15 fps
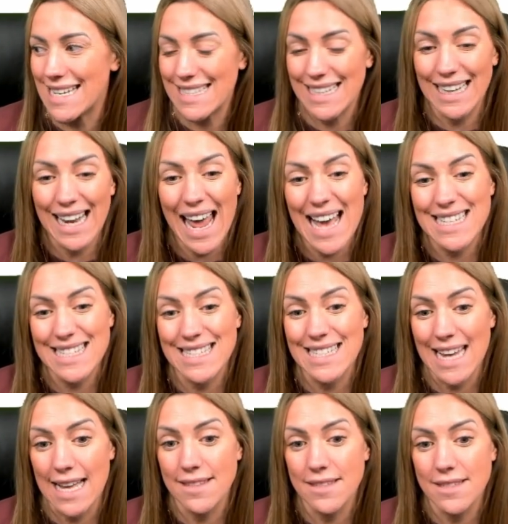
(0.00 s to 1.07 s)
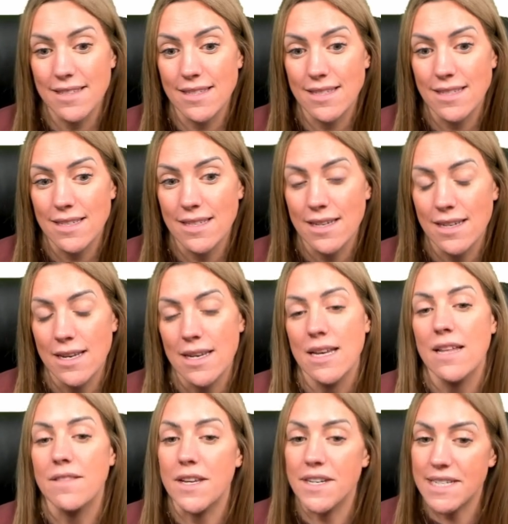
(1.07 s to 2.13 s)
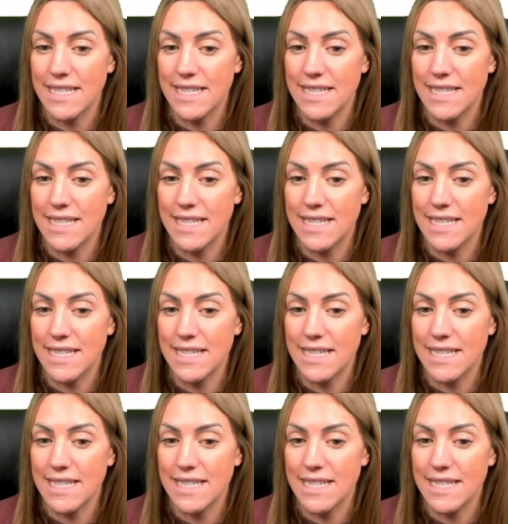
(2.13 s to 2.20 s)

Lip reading: It's less dense than